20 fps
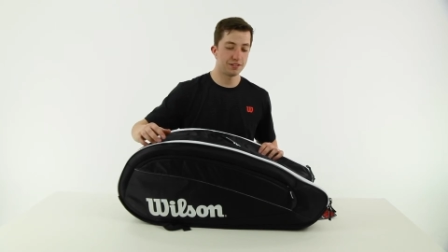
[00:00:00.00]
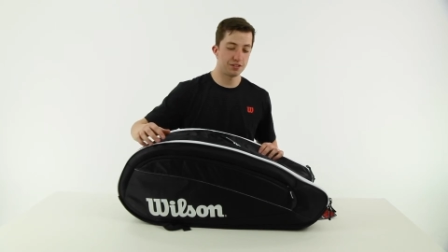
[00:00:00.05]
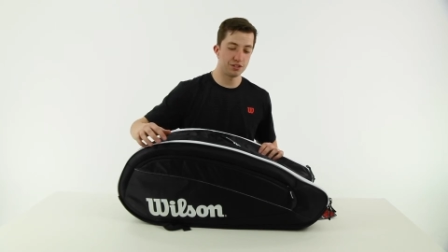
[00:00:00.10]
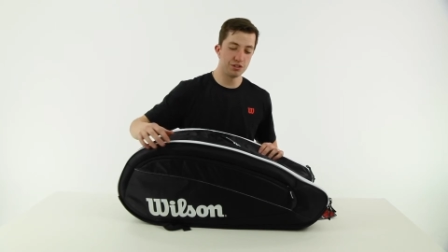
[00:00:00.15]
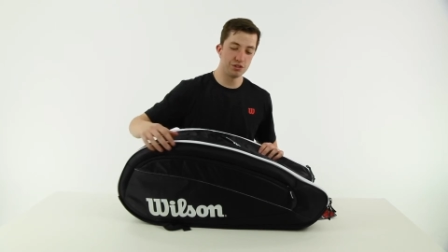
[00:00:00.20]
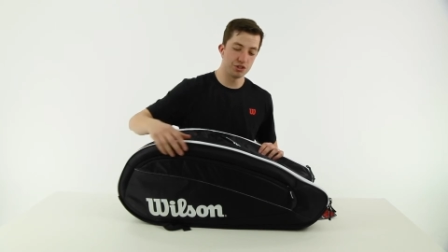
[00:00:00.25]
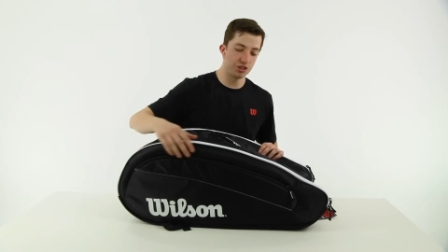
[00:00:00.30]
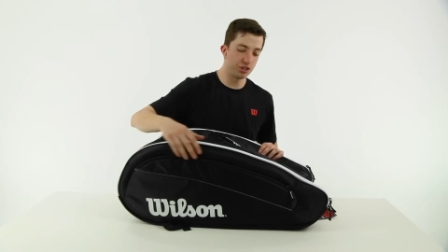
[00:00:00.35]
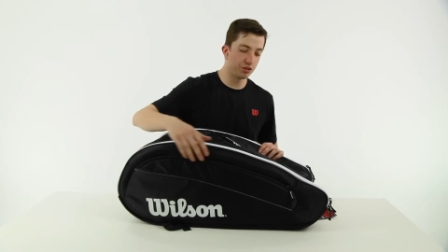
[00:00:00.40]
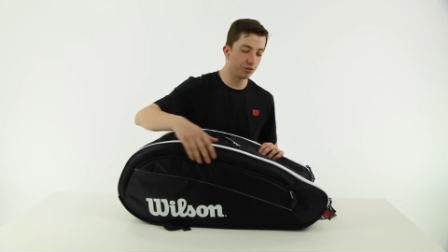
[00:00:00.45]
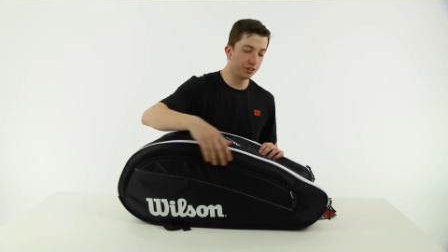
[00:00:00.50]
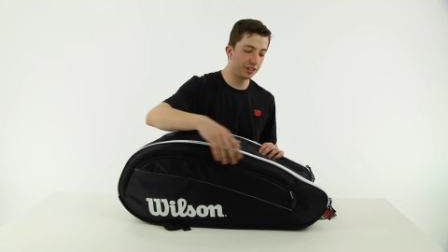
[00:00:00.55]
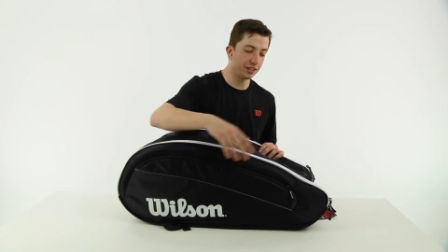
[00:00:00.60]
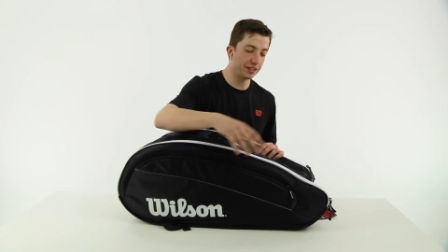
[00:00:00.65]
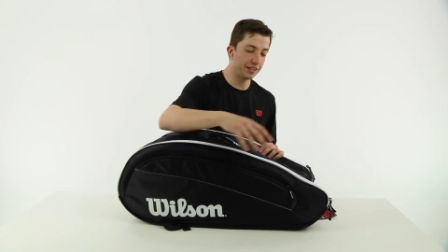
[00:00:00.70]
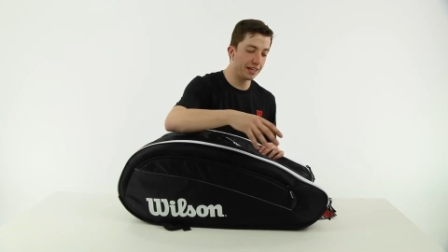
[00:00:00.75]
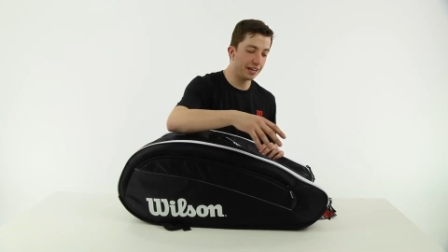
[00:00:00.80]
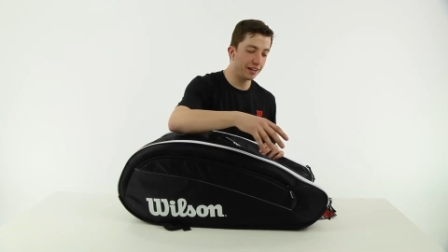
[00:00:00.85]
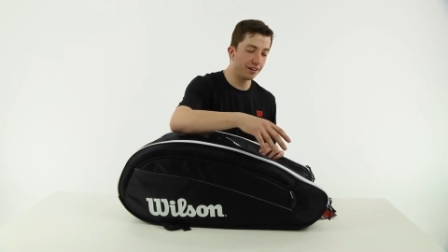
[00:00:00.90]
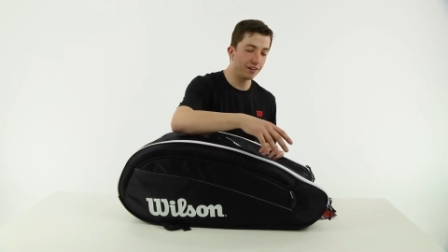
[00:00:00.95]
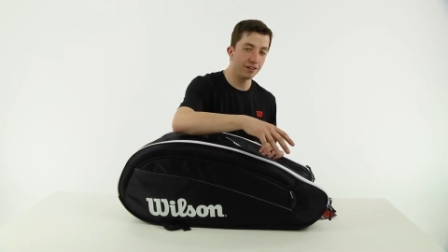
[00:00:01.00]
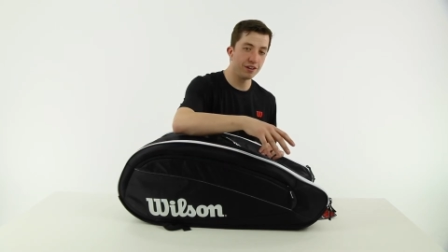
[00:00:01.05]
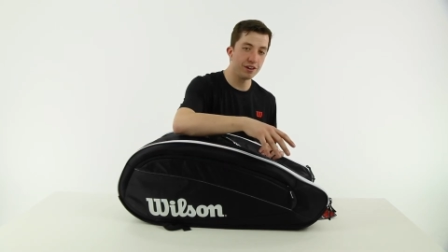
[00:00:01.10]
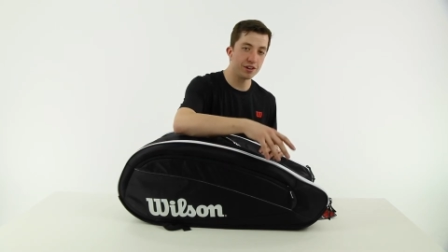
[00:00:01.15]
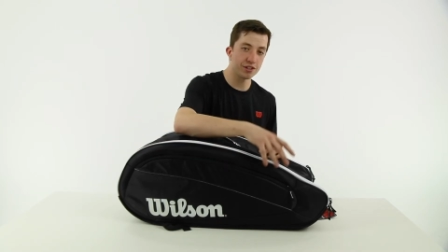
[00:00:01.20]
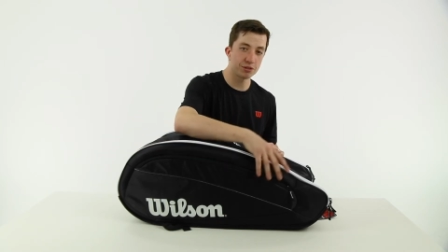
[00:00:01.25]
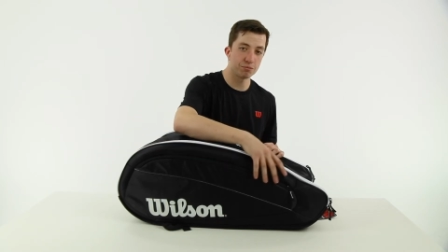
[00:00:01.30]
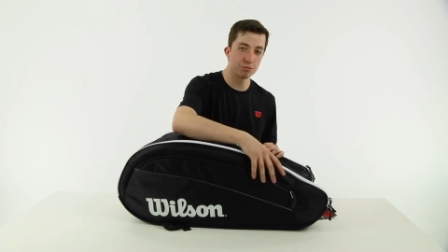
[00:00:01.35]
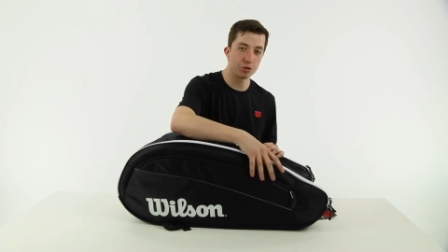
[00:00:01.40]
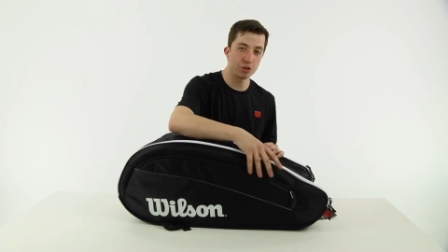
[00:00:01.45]
You still get that
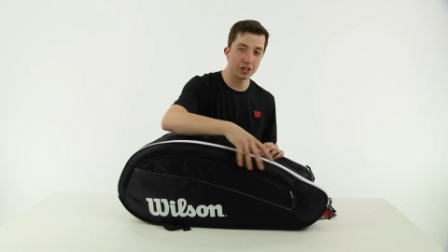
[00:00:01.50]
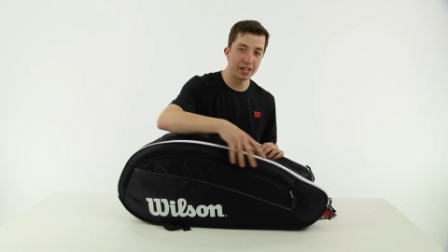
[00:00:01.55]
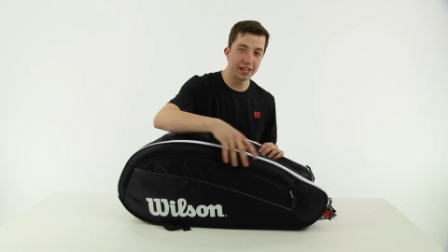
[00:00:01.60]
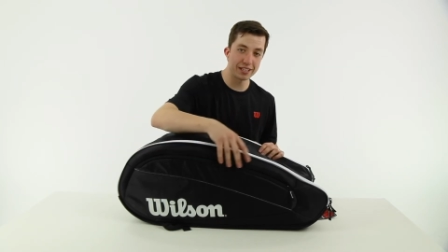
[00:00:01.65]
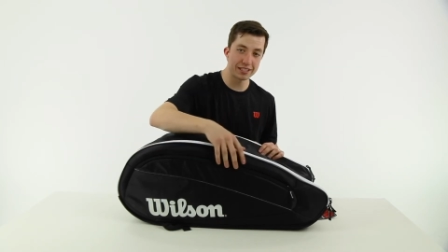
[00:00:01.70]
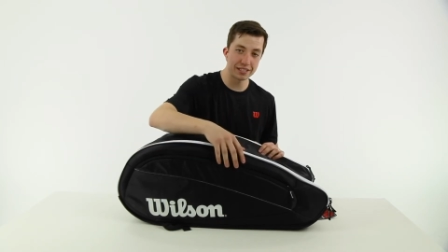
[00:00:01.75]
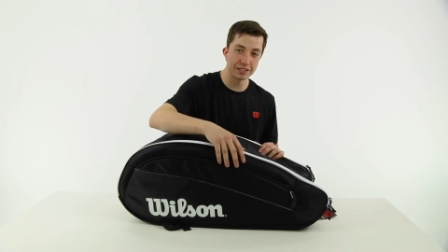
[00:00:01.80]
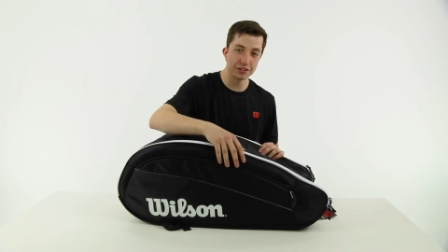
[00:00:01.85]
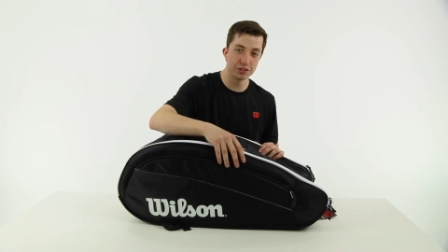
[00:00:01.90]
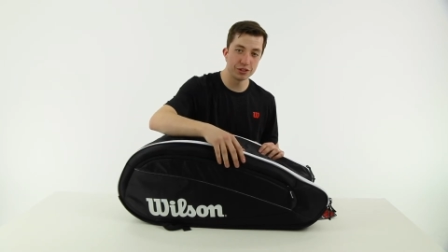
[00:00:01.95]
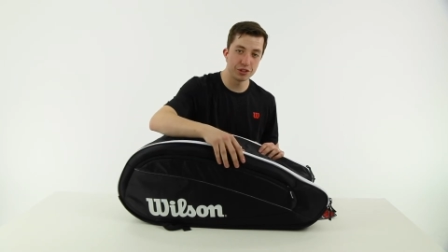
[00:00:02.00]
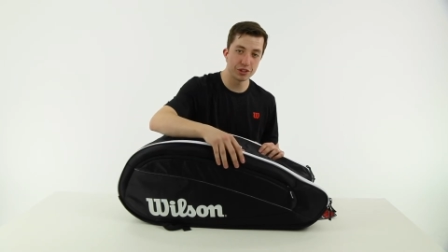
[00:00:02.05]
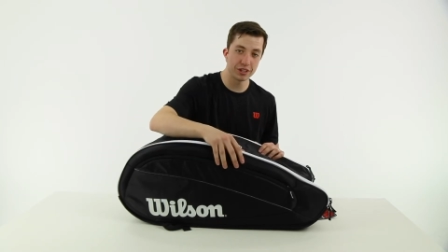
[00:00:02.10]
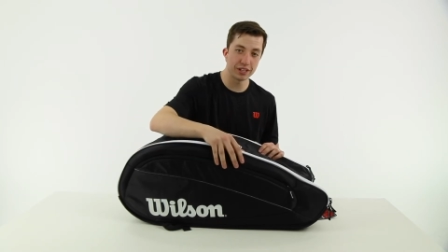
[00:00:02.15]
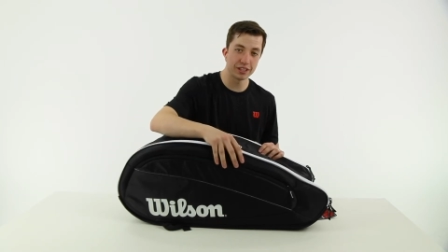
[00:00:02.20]
awesome classy look